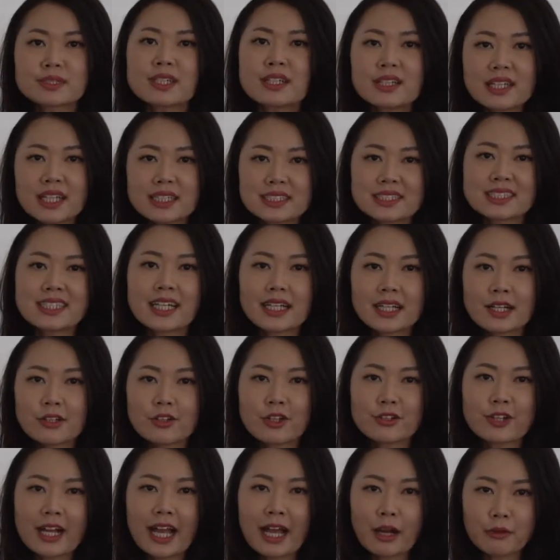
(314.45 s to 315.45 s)
So let's take a
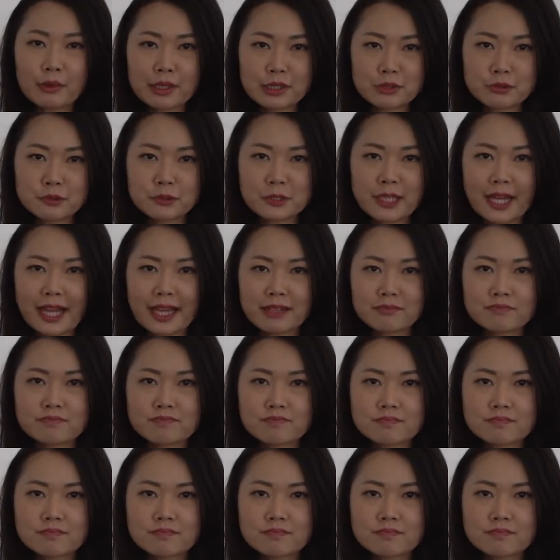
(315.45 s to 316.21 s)
look how we do that.